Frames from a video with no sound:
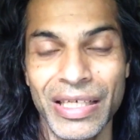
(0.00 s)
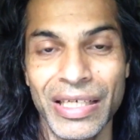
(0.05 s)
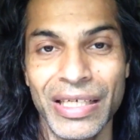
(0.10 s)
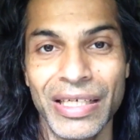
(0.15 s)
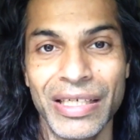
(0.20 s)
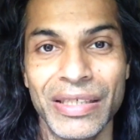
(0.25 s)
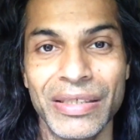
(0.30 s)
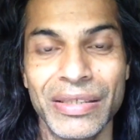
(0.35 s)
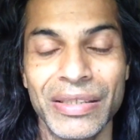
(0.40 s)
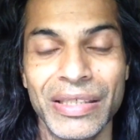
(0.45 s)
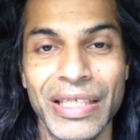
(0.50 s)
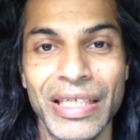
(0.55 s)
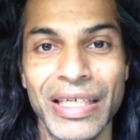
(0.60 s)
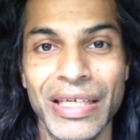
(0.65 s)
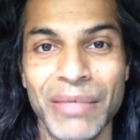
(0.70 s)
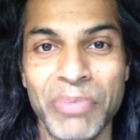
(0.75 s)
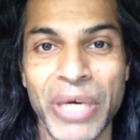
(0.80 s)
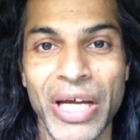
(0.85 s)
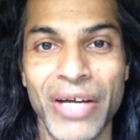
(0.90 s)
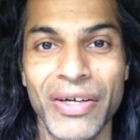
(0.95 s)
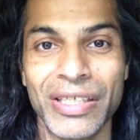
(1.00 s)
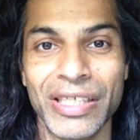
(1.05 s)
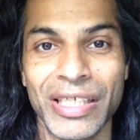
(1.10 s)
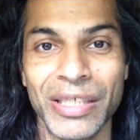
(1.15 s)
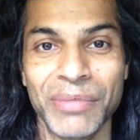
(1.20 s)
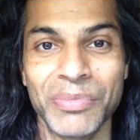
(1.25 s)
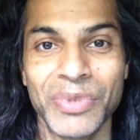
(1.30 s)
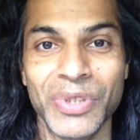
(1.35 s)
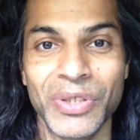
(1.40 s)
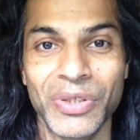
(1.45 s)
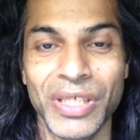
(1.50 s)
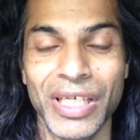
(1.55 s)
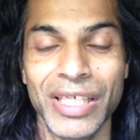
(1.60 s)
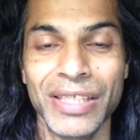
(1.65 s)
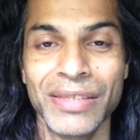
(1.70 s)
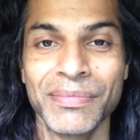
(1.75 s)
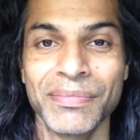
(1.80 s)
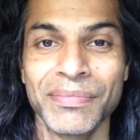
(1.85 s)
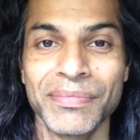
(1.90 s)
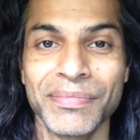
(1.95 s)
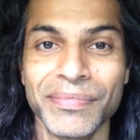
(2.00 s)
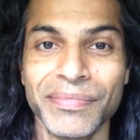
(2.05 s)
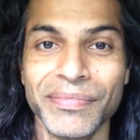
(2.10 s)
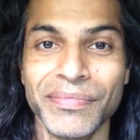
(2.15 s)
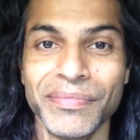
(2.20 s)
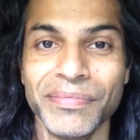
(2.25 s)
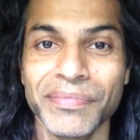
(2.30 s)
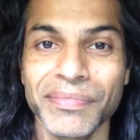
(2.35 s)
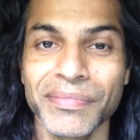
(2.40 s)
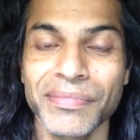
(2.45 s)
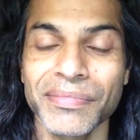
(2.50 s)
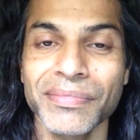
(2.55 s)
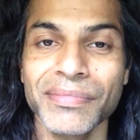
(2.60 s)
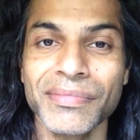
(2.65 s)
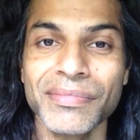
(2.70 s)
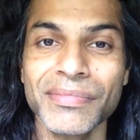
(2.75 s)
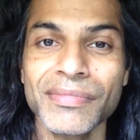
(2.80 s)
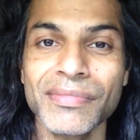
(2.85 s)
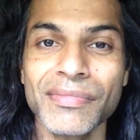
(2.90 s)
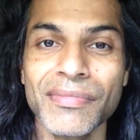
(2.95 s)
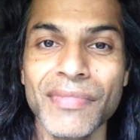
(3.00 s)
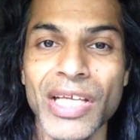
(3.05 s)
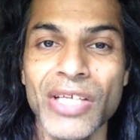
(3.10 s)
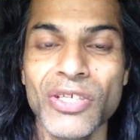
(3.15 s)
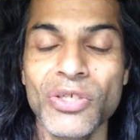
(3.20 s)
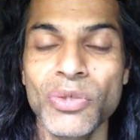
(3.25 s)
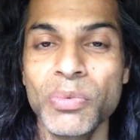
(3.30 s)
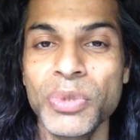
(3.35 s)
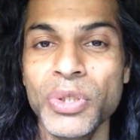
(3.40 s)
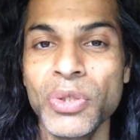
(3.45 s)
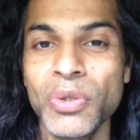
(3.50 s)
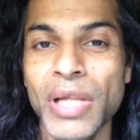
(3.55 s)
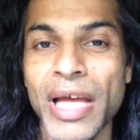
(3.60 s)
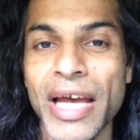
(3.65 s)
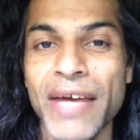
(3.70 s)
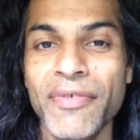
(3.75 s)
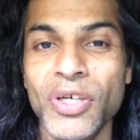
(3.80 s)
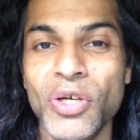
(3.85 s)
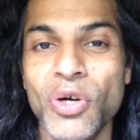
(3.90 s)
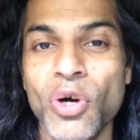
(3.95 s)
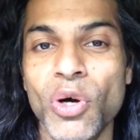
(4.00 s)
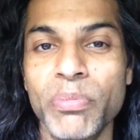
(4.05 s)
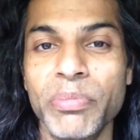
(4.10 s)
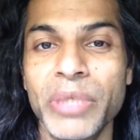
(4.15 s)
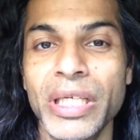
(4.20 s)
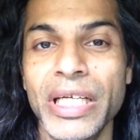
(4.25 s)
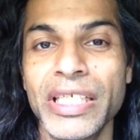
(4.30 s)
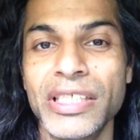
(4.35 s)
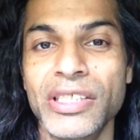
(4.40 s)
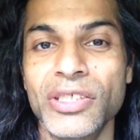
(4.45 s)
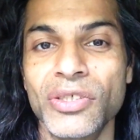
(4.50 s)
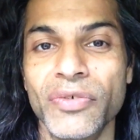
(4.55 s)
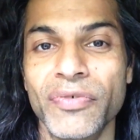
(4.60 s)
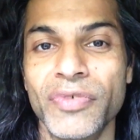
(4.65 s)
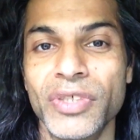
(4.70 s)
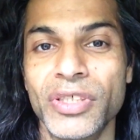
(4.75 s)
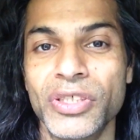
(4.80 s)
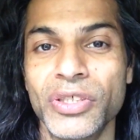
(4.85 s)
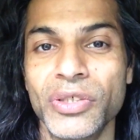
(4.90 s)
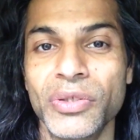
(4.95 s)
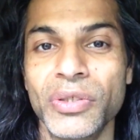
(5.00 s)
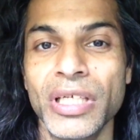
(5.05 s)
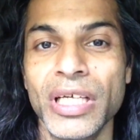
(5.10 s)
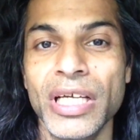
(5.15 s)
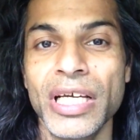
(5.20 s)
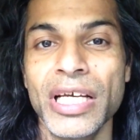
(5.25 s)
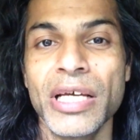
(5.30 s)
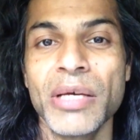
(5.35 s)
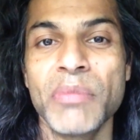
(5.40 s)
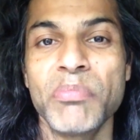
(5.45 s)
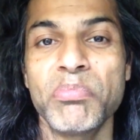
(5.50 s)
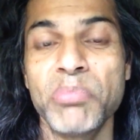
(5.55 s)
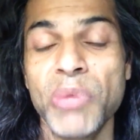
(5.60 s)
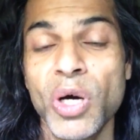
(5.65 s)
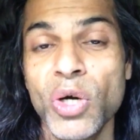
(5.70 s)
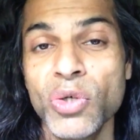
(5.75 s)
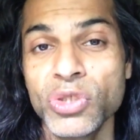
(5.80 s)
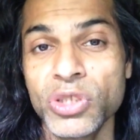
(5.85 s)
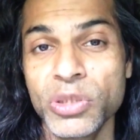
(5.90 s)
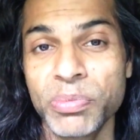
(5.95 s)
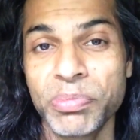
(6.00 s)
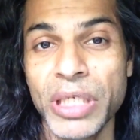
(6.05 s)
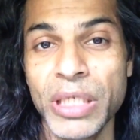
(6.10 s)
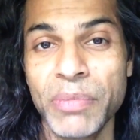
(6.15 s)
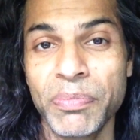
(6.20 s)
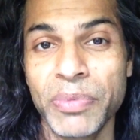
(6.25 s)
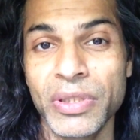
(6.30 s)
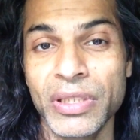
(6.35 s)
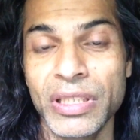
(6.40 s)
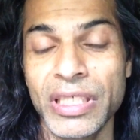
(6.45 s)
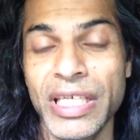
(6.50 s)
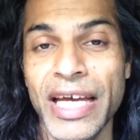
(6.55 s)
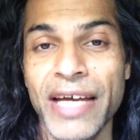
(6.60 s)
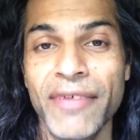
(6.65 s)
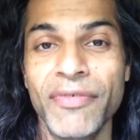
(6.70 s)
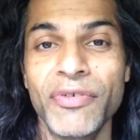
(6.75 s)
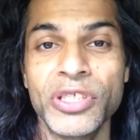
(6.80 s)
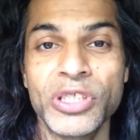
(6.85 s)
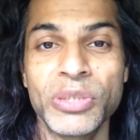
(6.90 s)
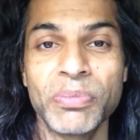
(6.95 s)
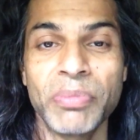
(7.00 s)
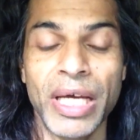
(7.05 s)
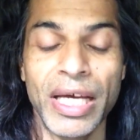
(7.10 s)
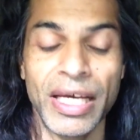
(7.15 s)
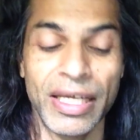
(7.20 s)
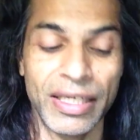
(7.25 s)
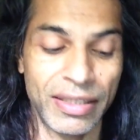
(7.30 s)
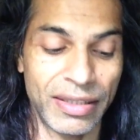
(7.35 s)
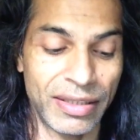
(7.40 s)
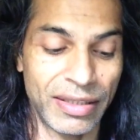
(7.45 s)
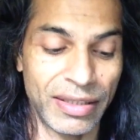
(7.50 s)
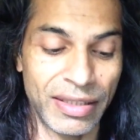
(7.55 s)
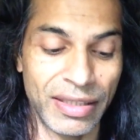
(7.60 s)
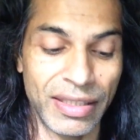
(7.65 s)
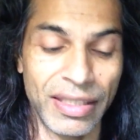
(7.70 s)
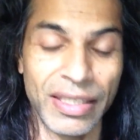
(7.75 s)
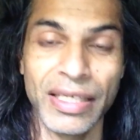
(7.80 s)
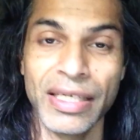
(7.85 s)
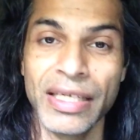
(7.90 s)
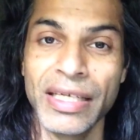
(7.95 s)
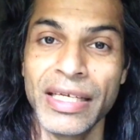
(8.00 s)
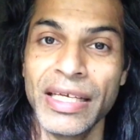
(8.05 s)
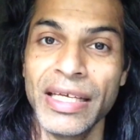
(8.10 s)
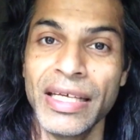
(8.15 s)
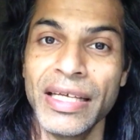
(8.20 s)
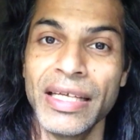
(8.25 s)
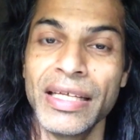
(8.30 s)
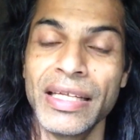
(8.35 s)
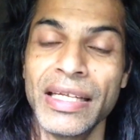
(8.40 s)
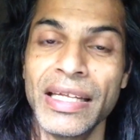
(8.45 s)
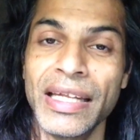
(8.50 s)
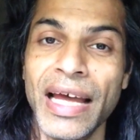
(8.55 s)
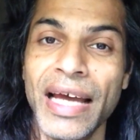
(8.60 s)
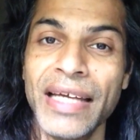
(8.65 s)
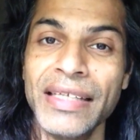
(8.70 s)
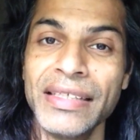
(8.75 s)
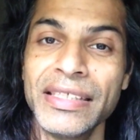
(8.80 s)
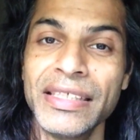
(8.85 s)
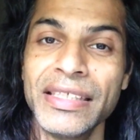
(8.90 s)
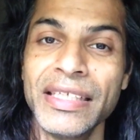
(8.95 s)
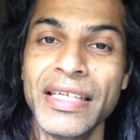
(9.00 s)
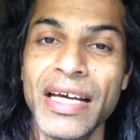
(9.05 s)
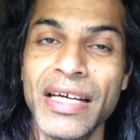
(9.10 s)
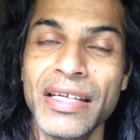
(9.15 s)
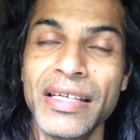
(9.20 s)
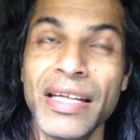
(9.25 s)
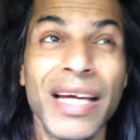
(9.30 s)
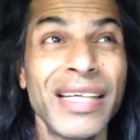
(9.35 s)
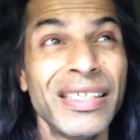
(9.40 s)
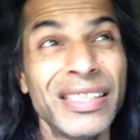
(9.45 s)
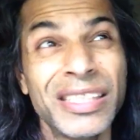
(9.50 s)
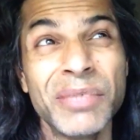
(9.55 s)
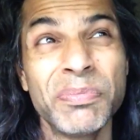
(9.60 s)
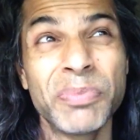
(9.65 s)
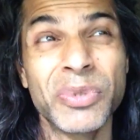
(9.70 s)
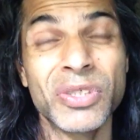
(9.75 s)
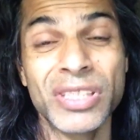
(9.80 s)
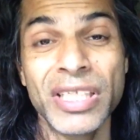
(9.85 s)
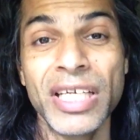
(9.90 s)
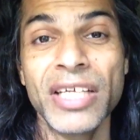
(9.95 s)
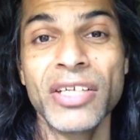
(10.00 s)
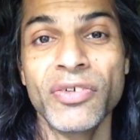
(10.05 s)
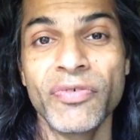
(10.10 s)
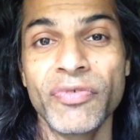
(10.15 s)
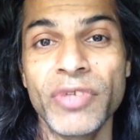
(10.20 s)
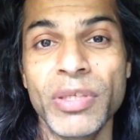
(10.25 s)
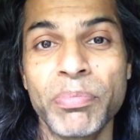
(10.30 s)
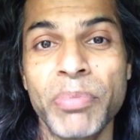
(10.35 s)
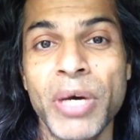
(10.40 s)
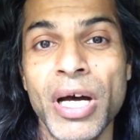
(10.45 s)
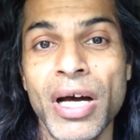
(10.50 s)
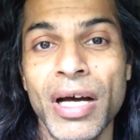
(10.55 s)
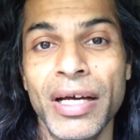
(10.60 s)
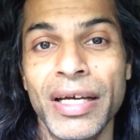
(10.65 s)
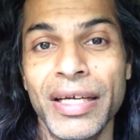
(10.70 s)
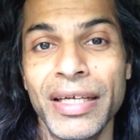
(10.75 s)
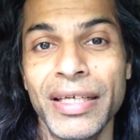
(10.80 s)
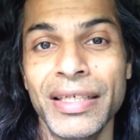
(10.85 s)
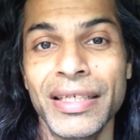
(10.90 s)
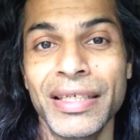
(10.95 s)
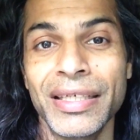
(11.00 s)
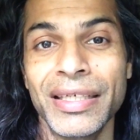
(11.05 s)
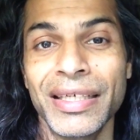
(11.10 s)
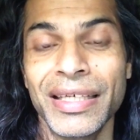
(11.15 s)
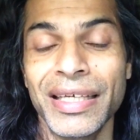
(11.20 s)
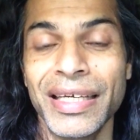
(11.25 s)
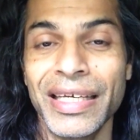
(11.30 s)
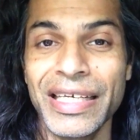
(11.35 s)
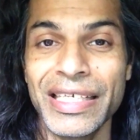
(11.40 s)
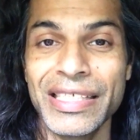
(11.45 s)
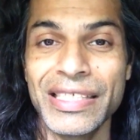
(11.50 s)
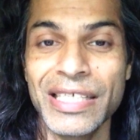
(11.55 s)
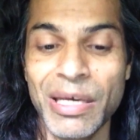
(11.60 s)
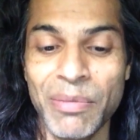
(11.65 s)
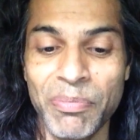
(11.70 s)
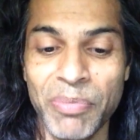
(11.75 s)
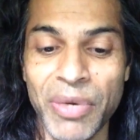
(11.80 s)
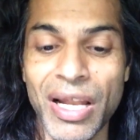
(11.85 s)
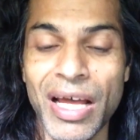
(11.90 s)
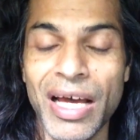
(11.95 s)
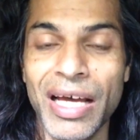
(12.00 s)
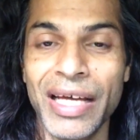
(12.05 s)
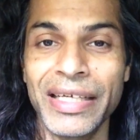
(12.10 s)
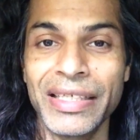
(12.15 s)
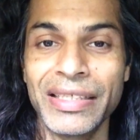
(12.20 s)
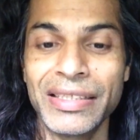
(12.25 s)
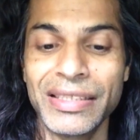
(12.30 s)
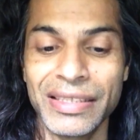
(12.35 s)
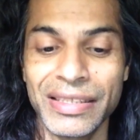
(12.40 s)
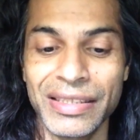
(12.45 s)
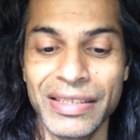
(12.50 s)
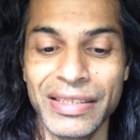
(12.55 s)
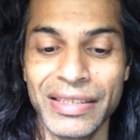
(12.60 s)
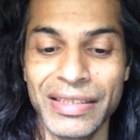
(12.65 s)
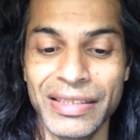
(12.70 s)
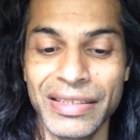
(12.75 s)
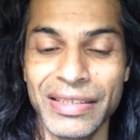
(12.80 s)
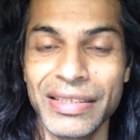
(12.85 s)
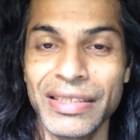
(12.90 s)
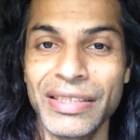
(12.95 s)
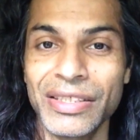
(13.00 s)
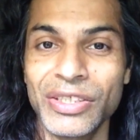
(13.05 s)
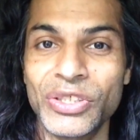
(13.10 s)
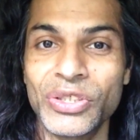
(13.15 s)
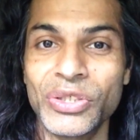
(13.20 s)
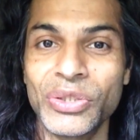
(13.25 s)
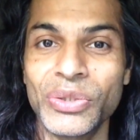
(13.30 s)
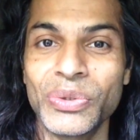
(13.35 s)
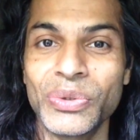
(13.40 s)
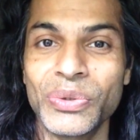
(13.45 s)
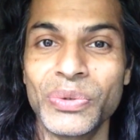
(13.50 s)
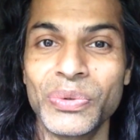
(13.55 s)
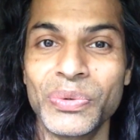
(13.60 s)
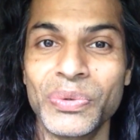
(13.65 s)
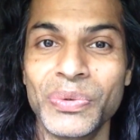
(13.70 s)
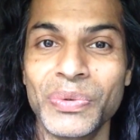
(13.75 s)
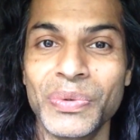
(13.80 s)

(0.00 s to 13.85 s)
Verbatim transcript: uh, paradigm, okay? So we all have a combination of the two. Most people, the average man, 90, 90% of the pie is applied to